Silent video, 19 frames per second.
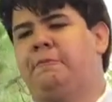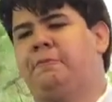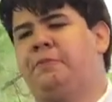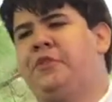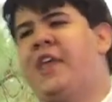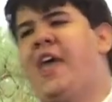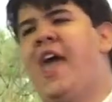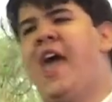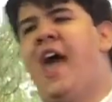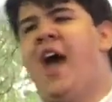
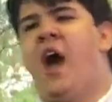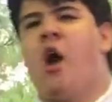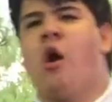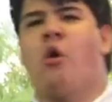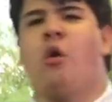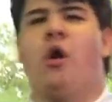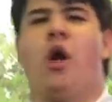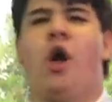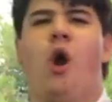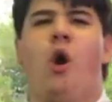Now,
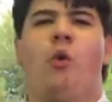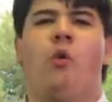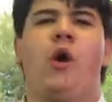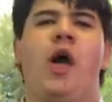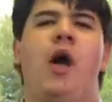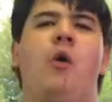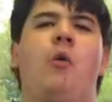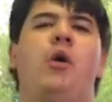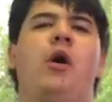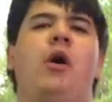
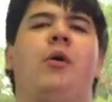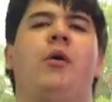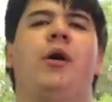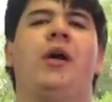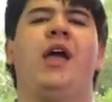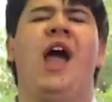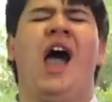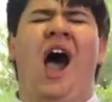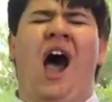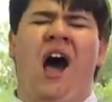where were we?
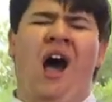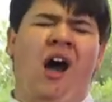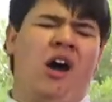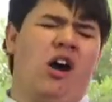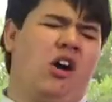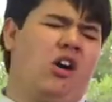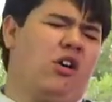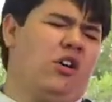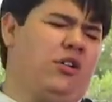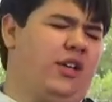
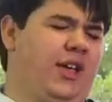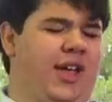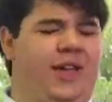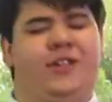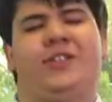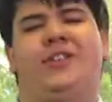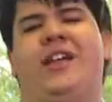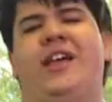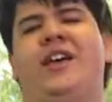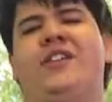Oh
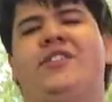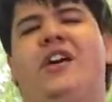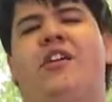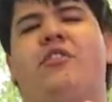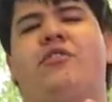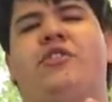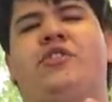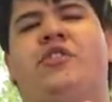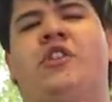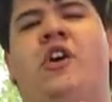yes, as I
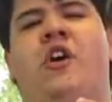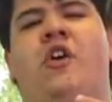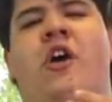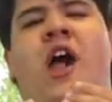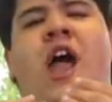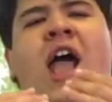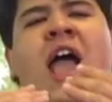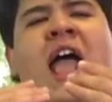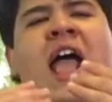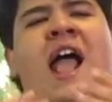was so
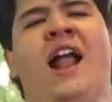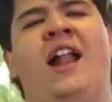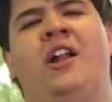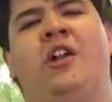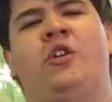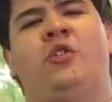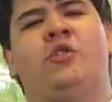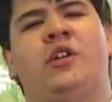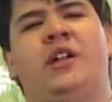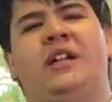
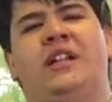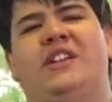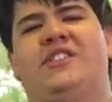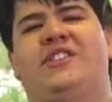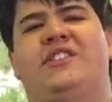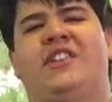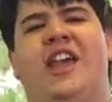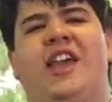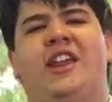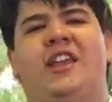eloquently
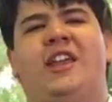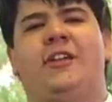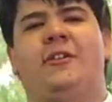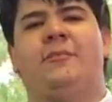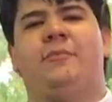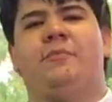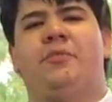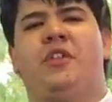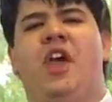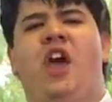stating,
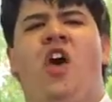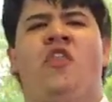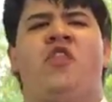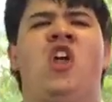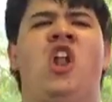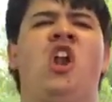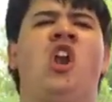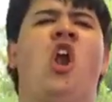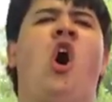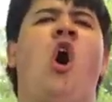
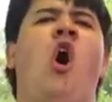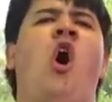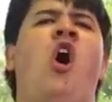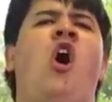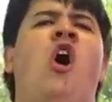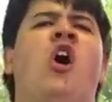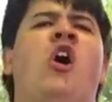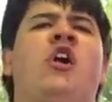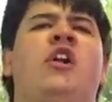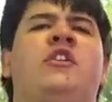the
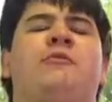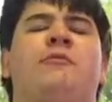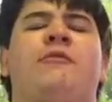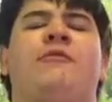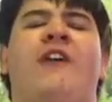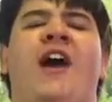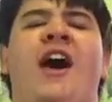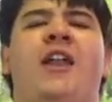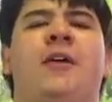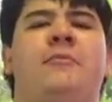Lord has
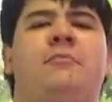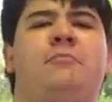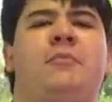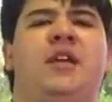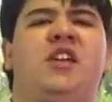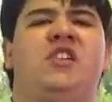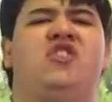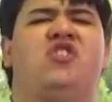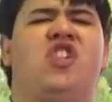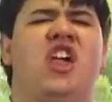provided
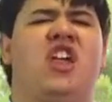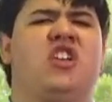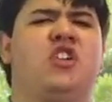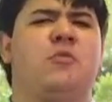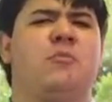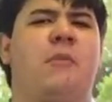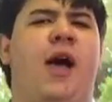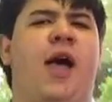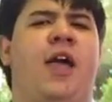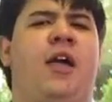me so that you
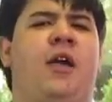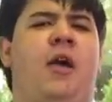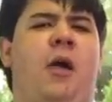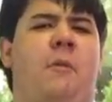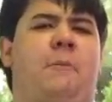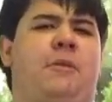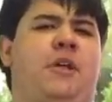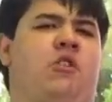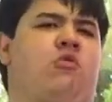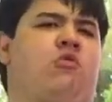might
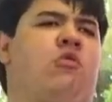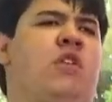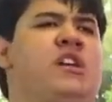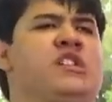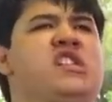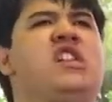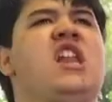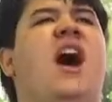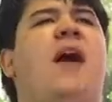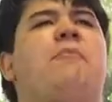be
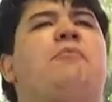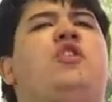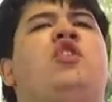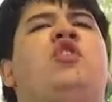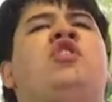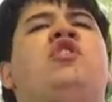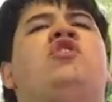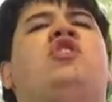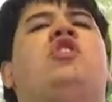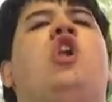risen up to
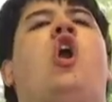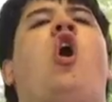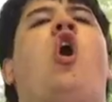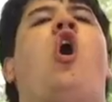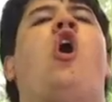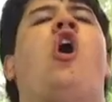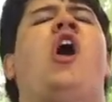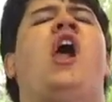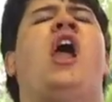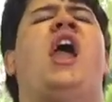his
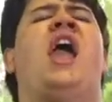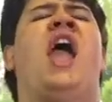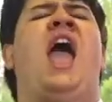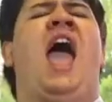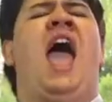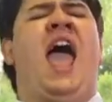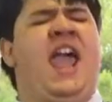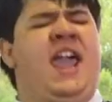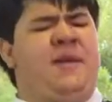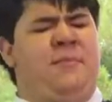glory.
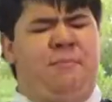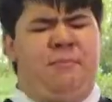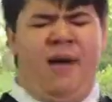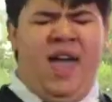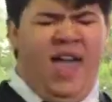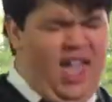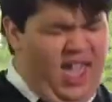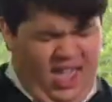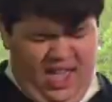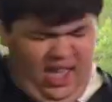
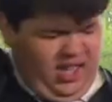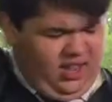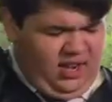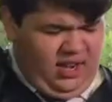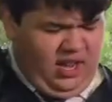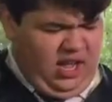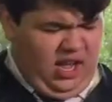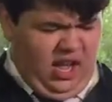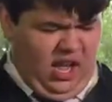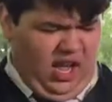Amen!